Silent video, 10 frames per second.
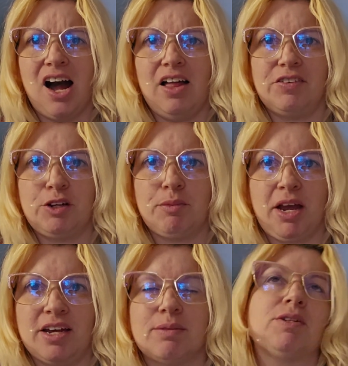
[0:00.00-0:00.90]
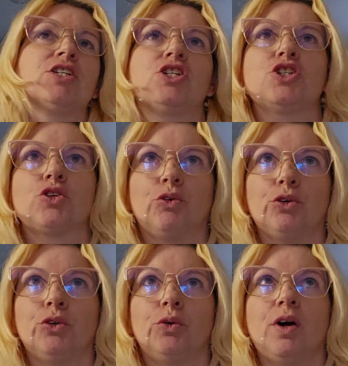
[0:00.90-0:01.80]
I'll have to get my husband to
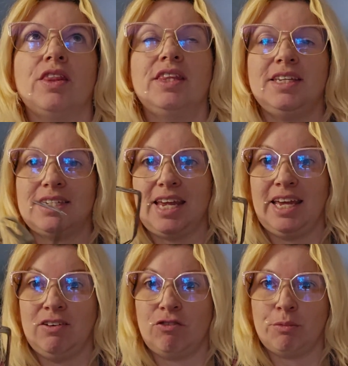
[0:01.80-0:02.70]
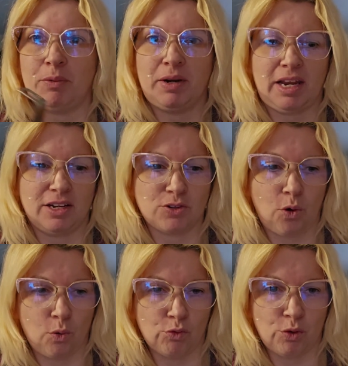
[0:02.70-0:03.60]
screw these in for me when he gets
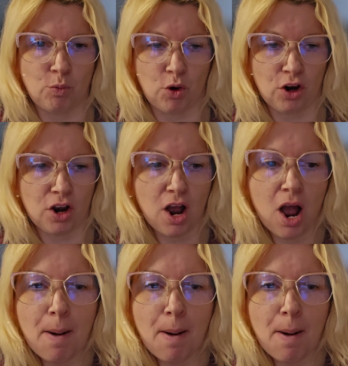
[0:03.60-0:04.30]
home from work.